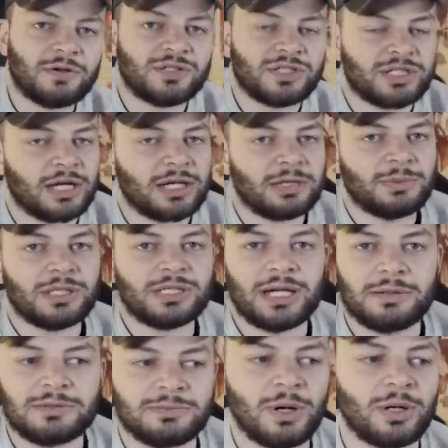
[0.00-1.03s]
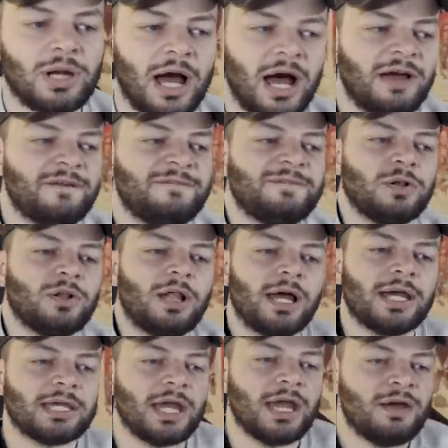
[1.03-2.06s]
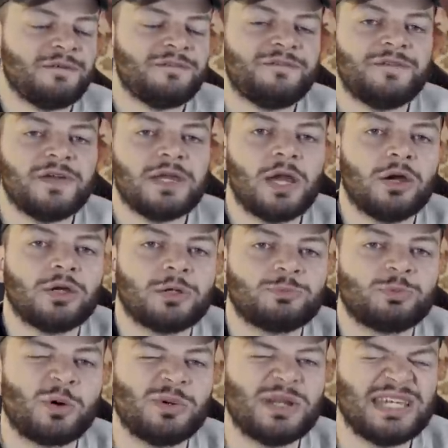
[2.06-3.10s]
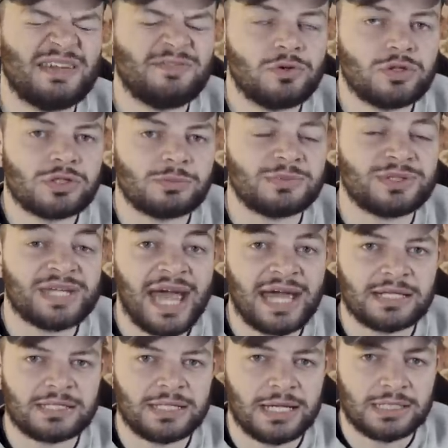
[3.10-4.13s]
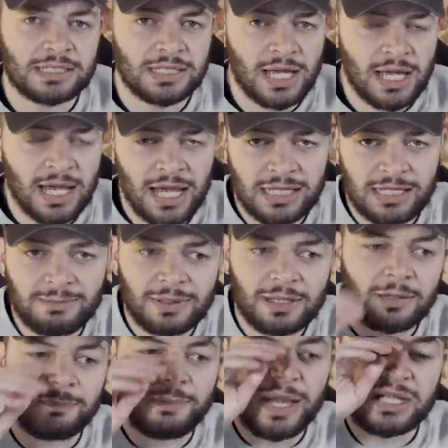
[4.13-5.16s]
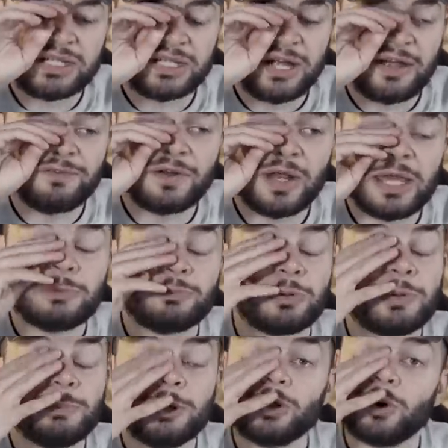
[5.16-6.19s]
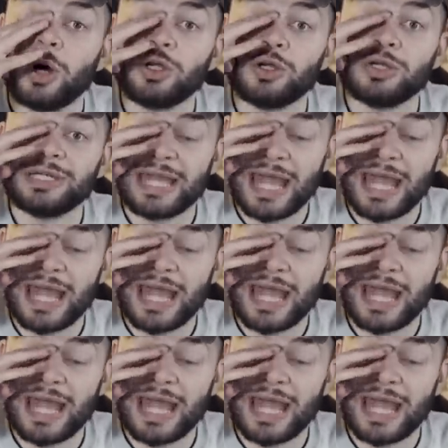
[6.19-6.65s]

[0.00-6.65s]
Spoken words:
I feel like Theo could probably give you some tactics in the middle of the pitch. I feel like he'd probably be quite a good